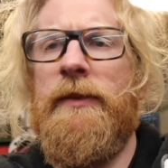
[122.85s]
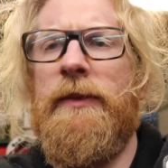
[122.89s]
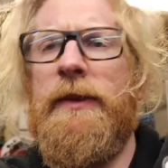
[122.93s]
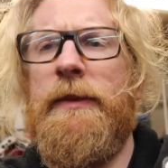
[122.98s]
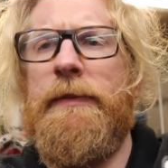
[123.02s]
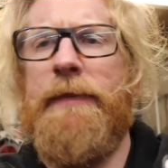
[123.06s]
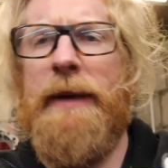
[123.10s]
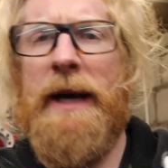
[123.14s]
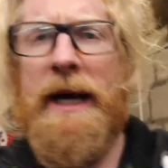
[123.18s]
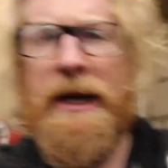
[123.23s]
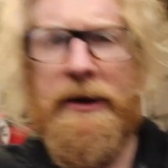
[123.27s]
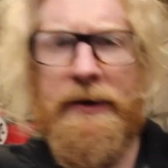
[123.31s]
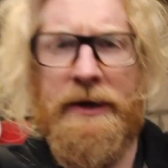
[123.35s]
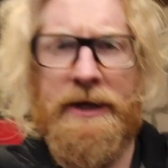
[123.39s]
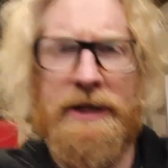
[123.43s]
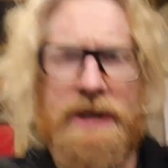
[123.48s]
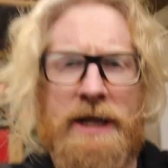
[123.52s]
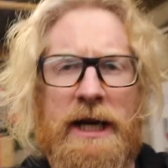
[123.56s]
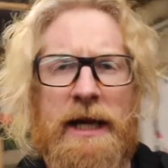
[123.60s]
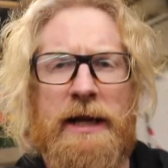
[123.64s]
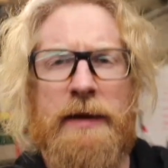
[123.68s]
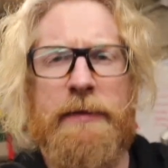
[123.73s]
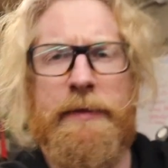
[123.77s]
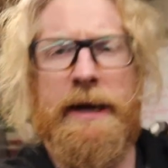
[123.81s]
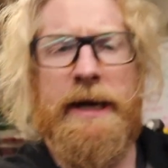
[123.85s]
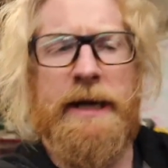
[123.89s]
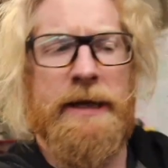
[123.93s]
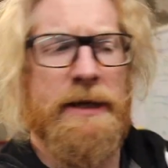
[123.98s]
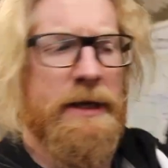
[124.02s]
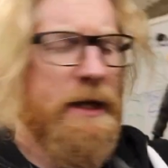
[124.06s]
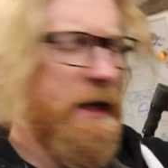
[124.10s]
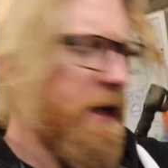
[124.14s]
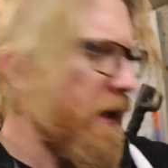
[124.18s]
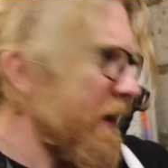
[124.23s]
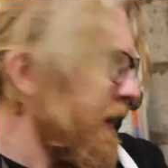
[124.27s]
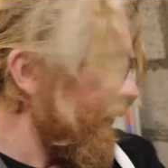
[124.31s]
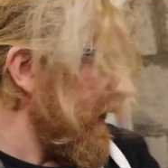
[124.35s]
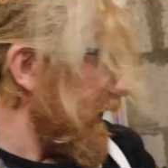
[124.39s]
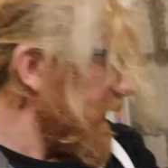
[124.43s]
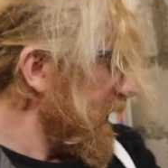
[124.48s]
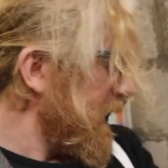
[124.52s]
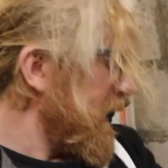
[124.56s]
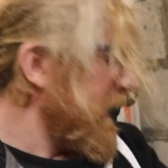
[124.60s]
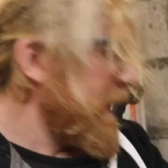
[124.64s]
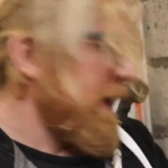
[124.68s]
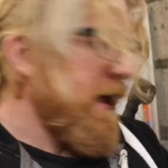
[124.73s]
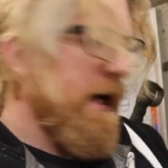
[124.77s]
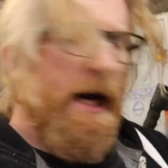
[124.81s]
The battery shat the bed,
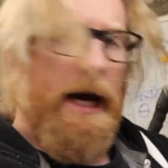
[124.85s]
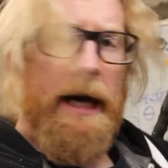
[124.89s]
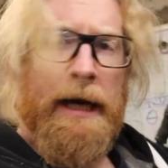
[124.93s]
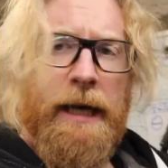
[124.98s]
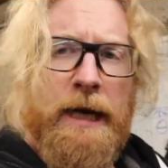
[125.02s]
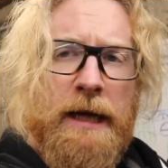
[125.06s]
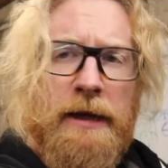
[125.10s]
and